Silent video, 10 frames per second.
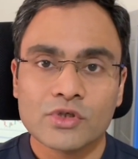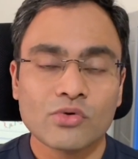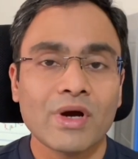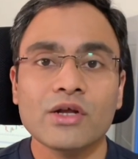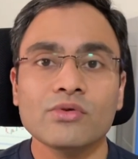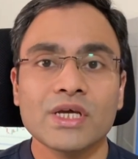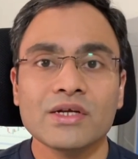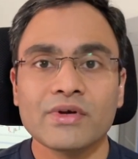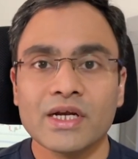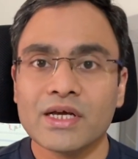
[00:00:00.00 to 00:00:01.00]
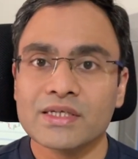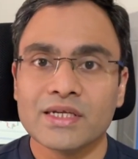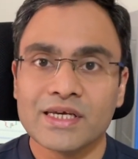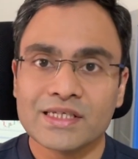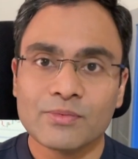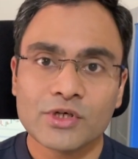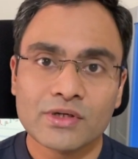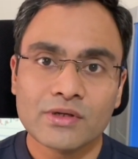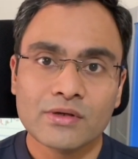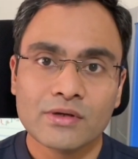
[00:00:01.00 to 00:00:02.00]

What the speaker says: So why do you think trading is any exception?